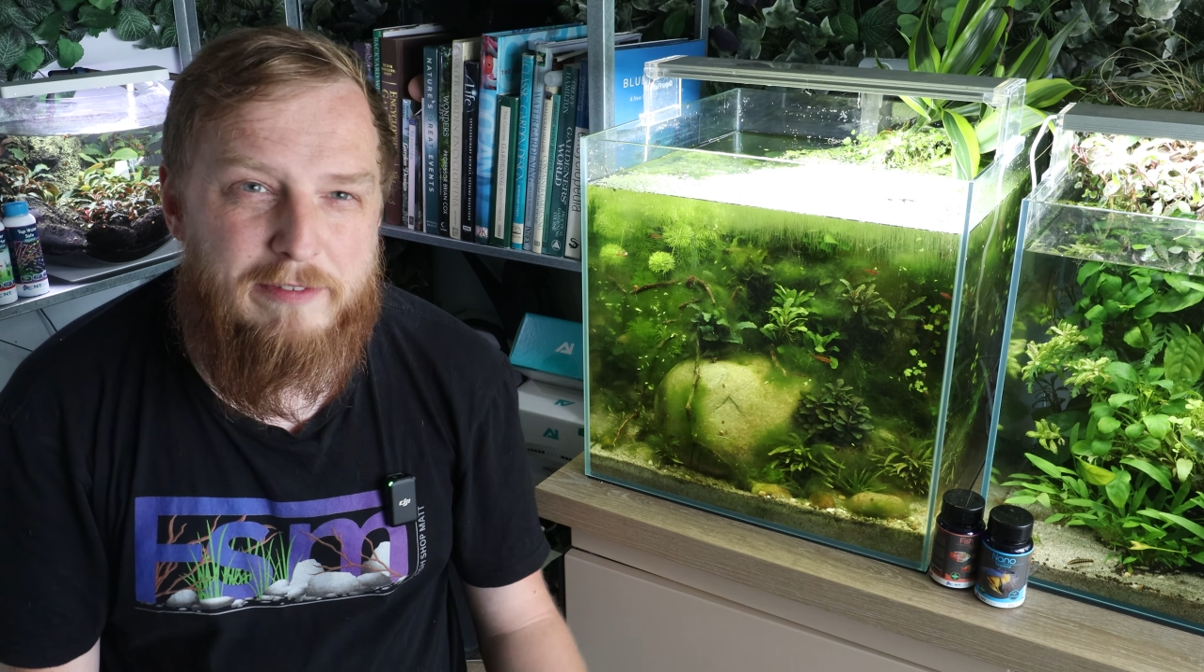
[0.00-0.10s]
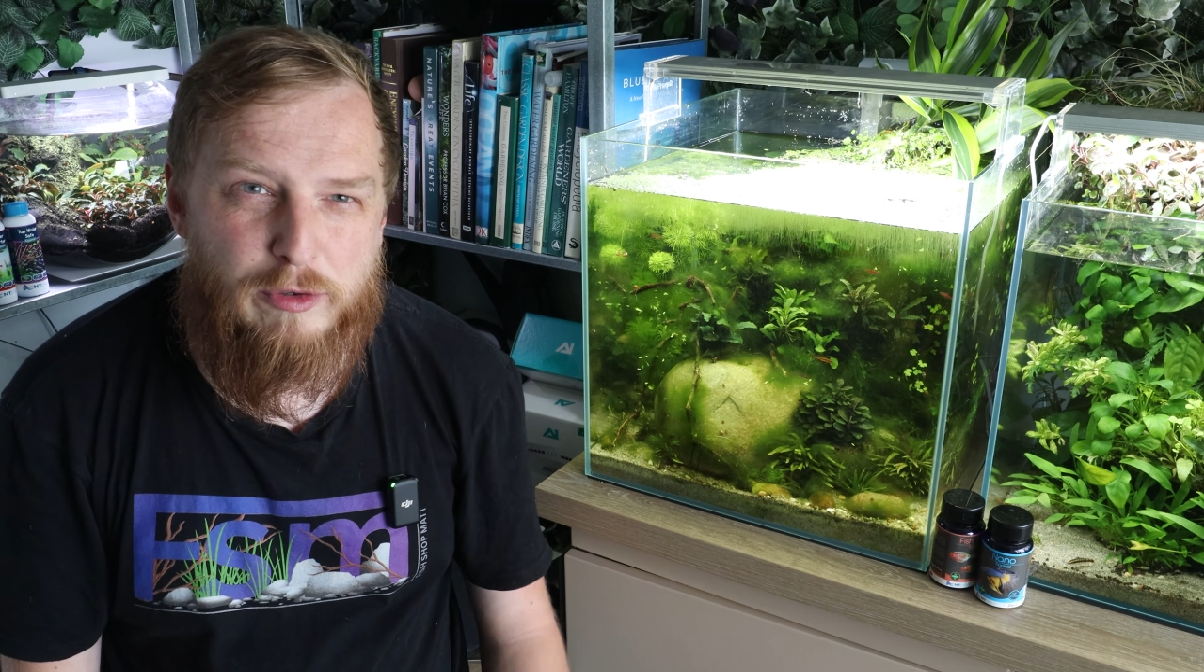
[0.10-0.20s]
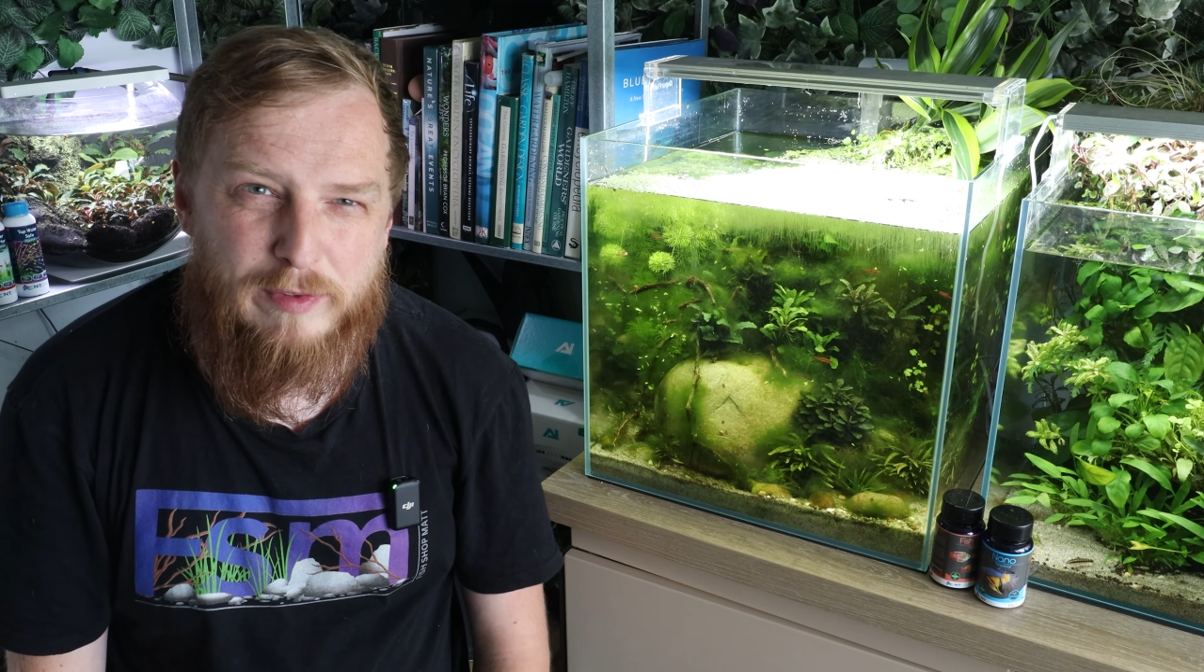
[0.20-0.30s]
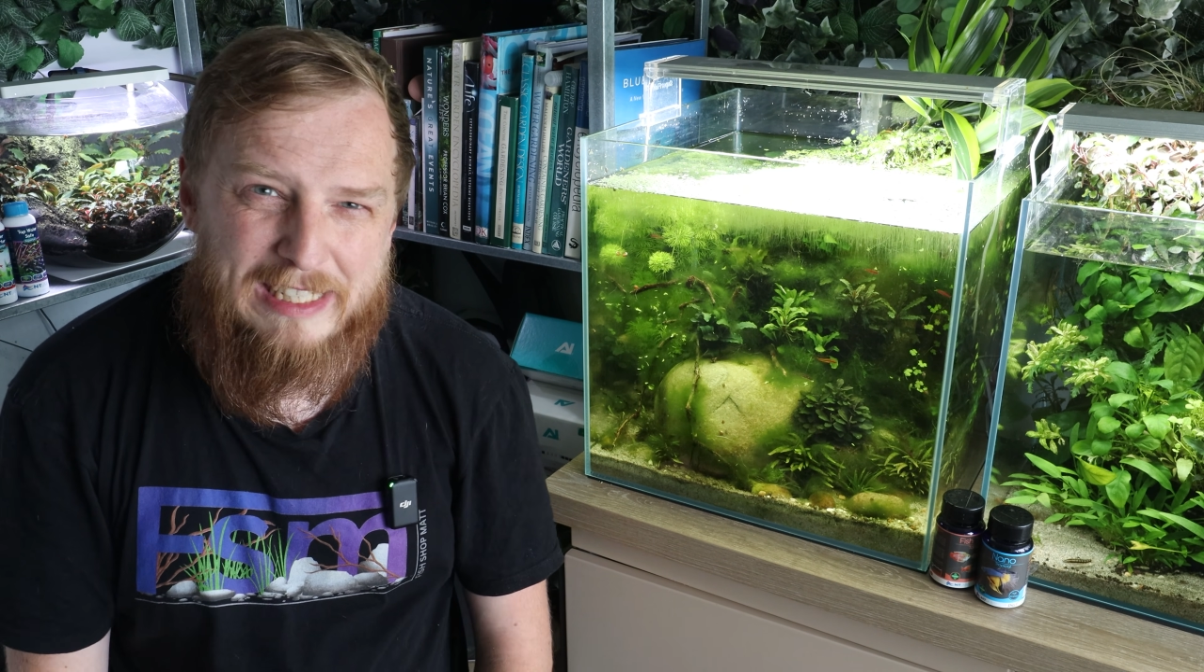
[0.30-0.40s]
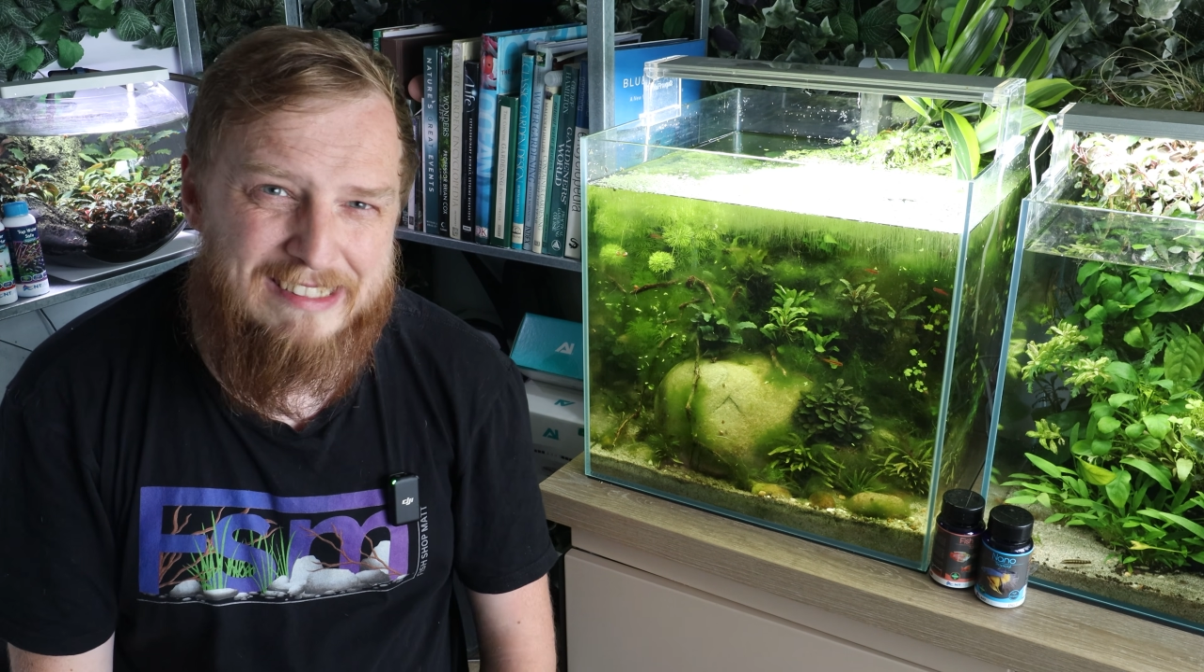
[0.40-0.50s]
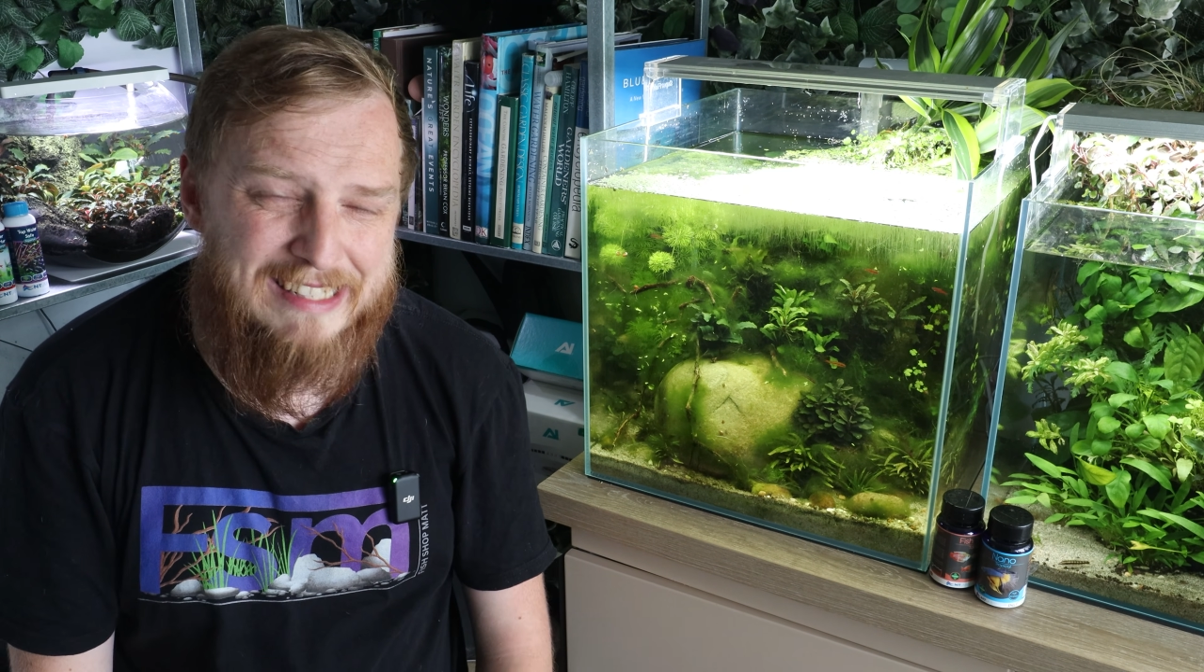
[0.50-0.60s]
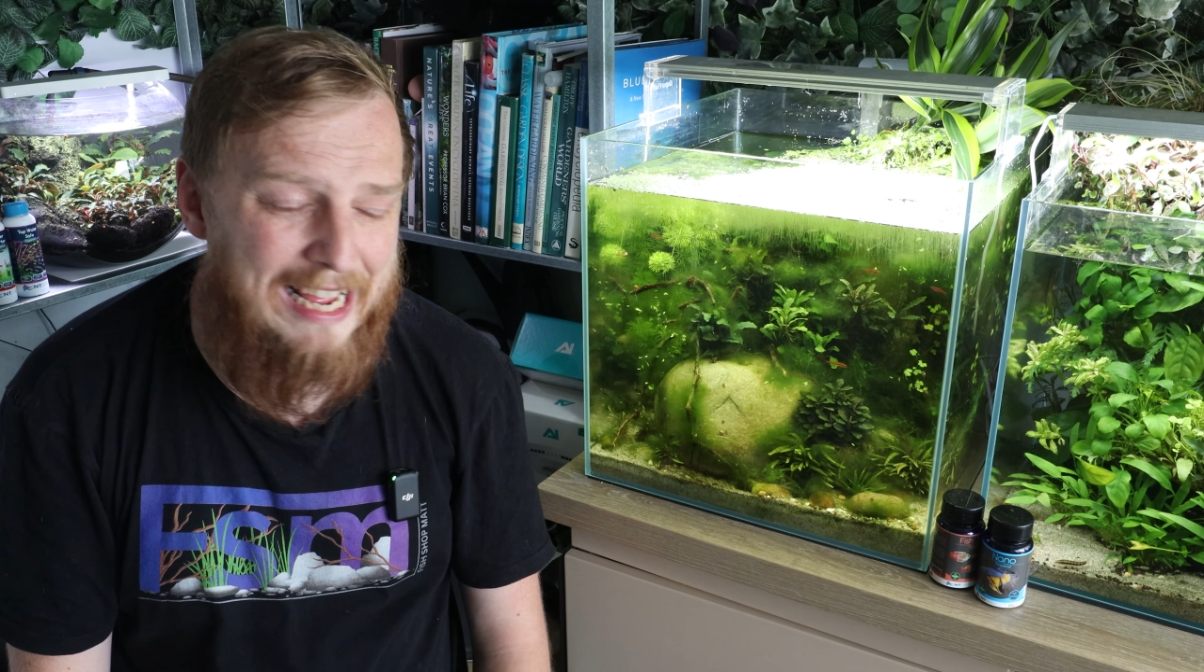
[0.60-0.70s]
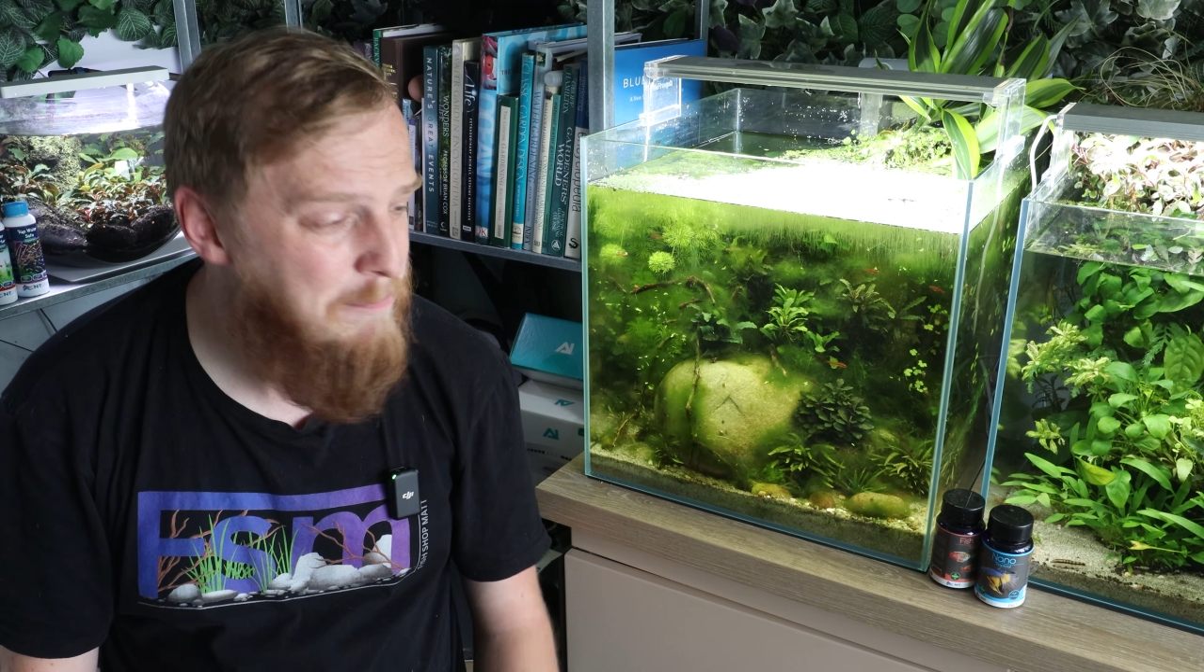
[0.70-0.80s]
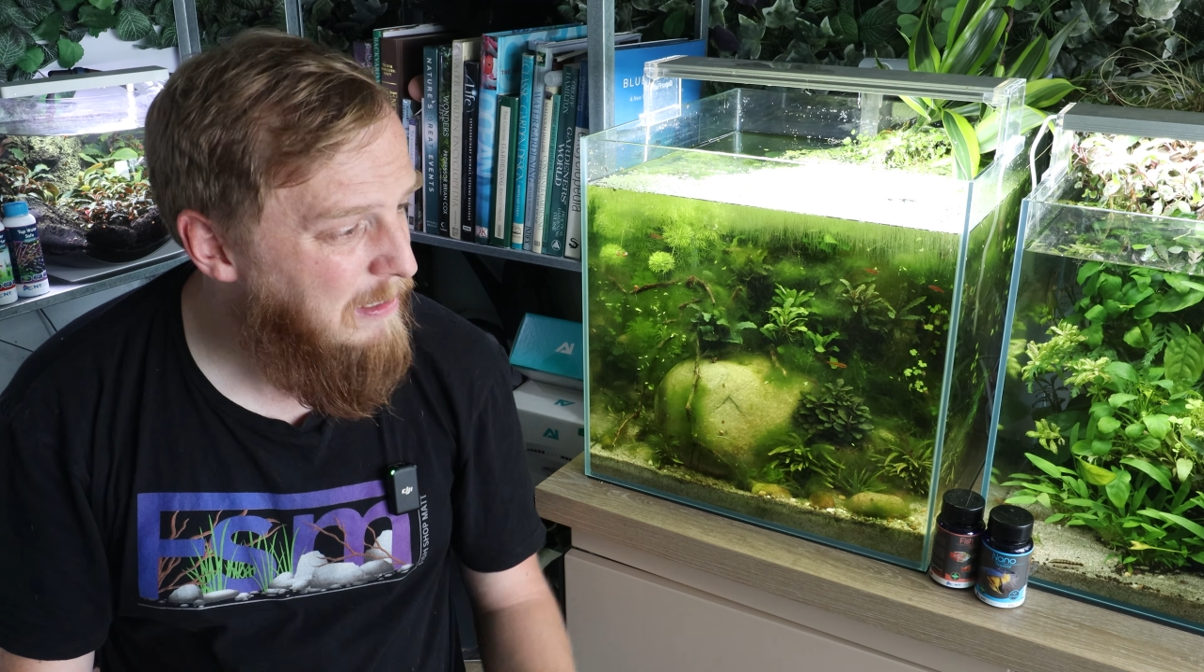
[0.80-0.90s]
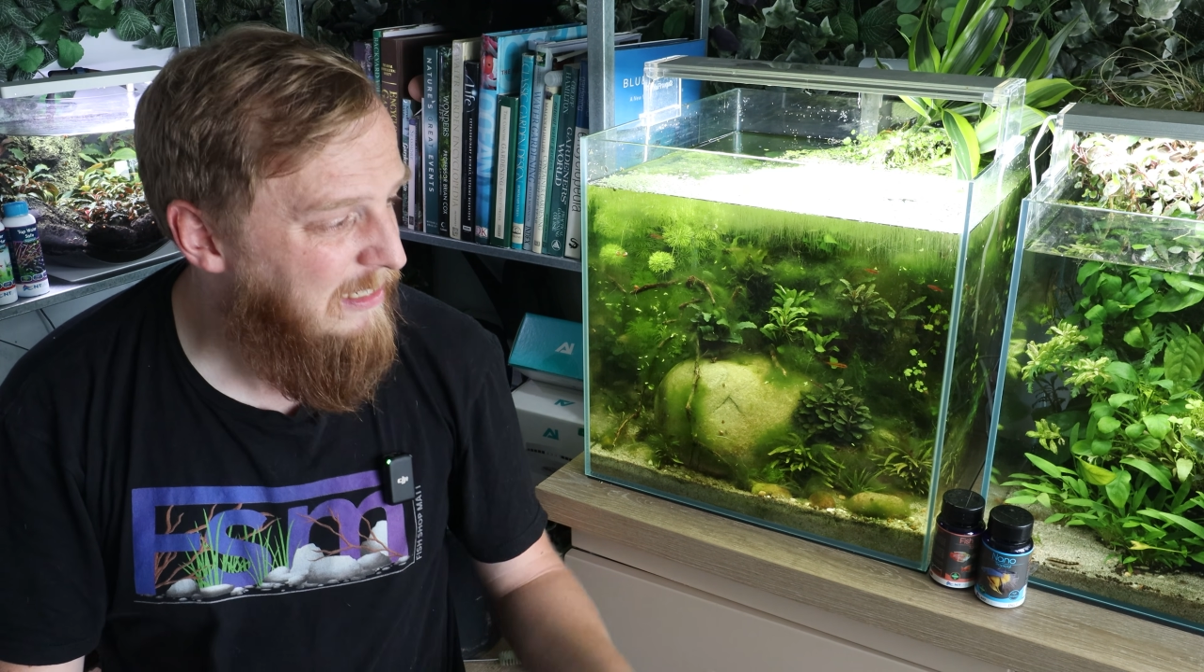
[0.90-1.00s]
of a
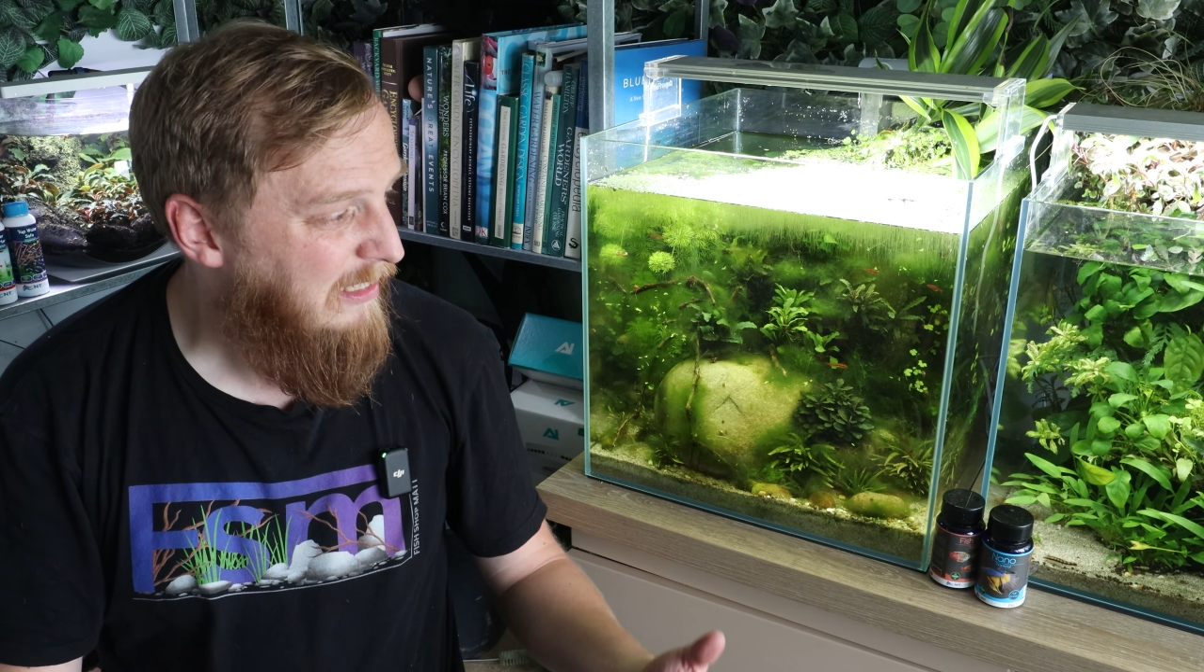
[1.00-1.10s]
rescape,